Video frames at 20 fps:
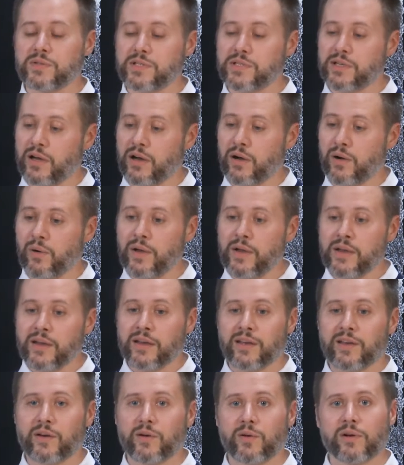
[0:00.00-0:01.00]
So,
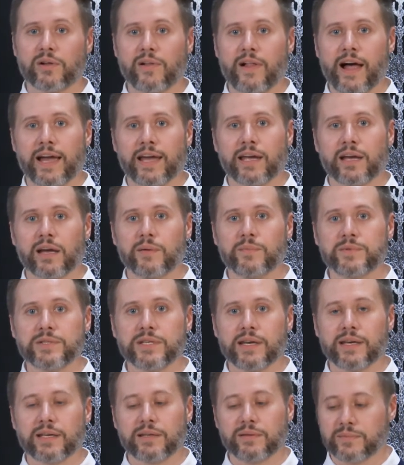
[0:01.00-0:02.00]
client comes
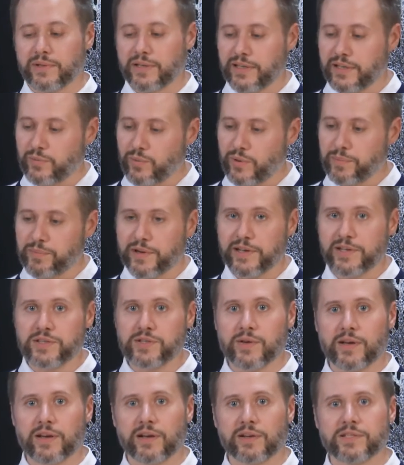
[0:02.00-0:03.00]
in, like, what brings
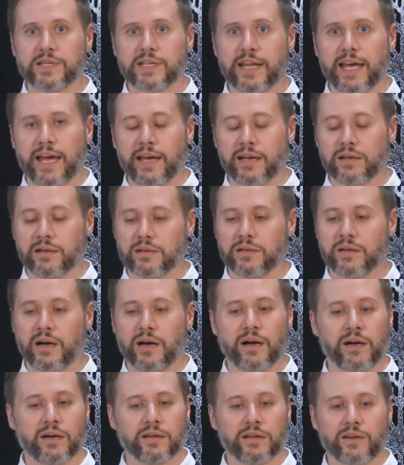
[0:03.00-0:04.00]
you here today?
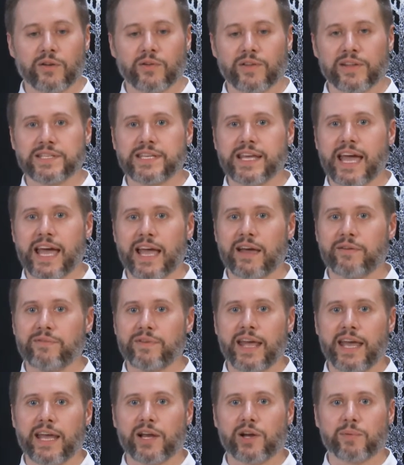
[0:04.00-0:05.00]
They say I have
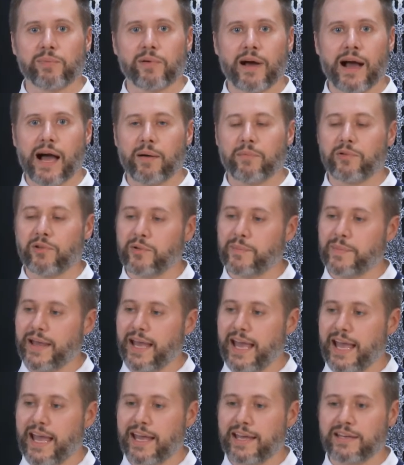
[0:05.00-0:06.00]
an anger problem
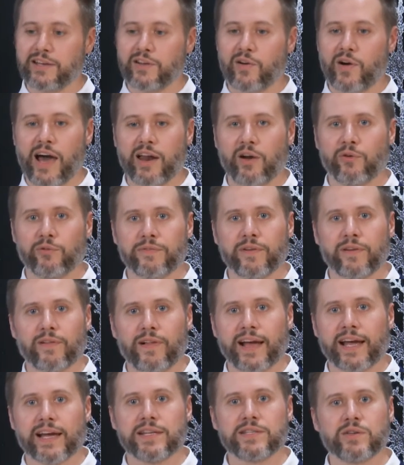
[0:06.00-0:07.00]
and, I don't feel
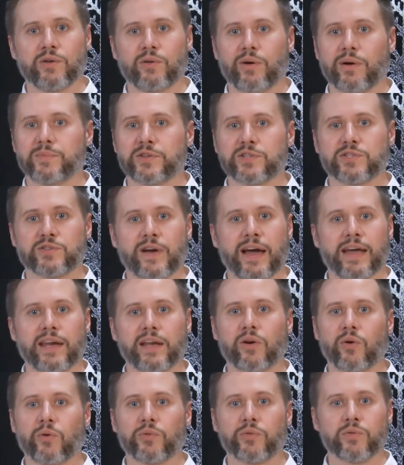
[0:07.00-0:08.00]
like I do. I'm just trying to
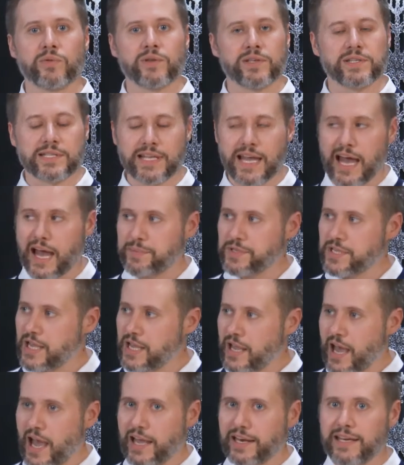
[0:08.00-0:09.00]
go through these steps.
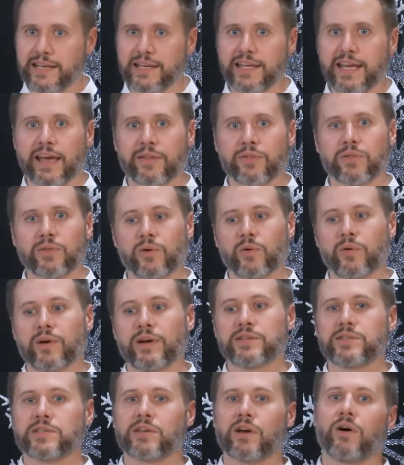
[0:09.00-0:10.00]
I need to get through
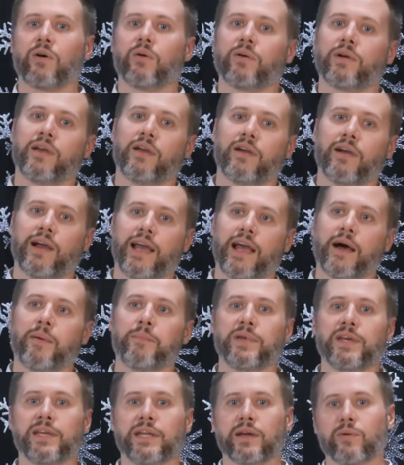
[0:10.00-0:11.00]
it. So here I am
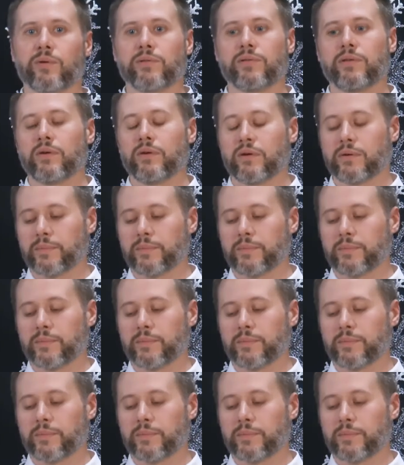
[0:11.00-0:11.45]
meeting with you.